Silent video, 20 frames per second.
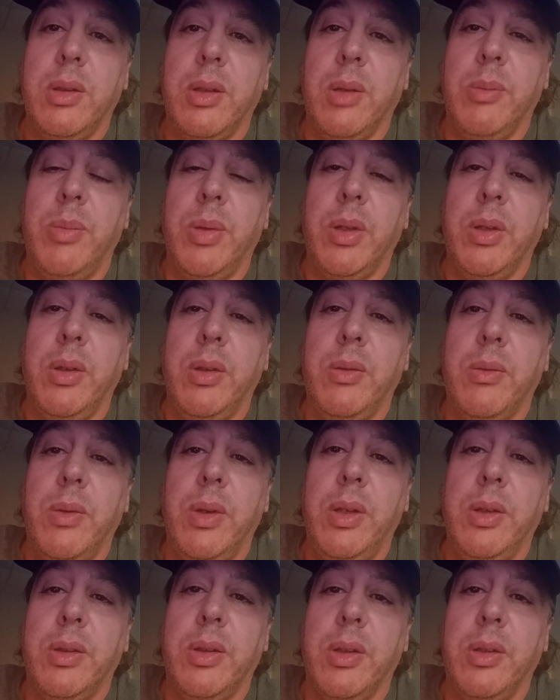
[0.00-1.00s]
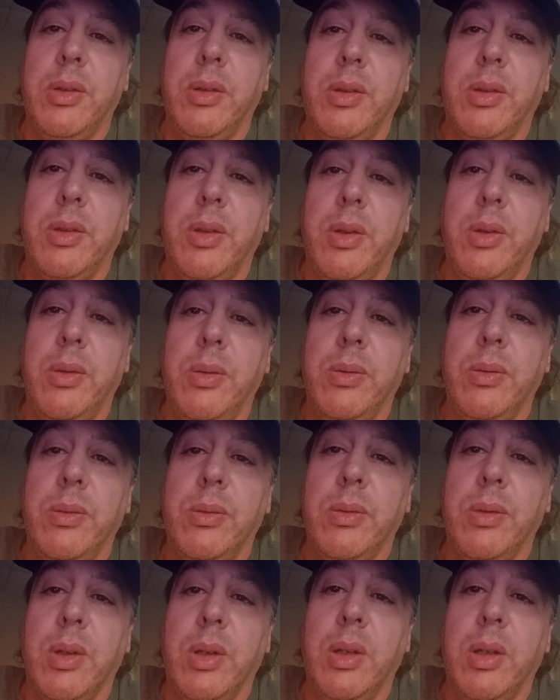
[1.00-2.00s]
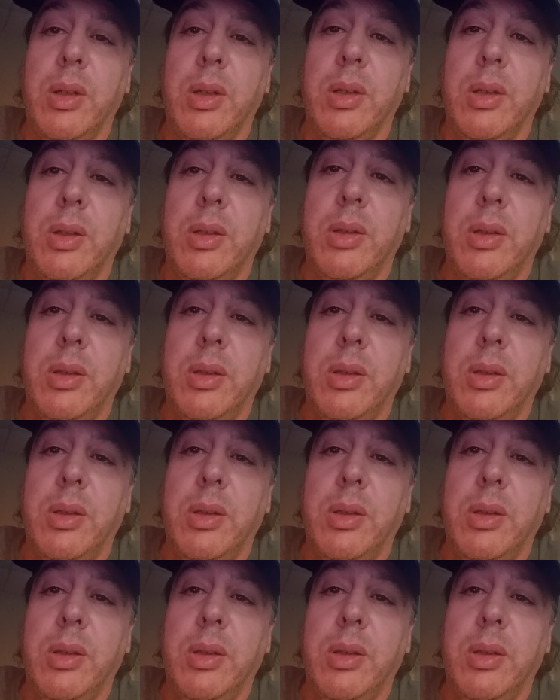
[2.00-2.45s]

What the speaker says: a billion reasons to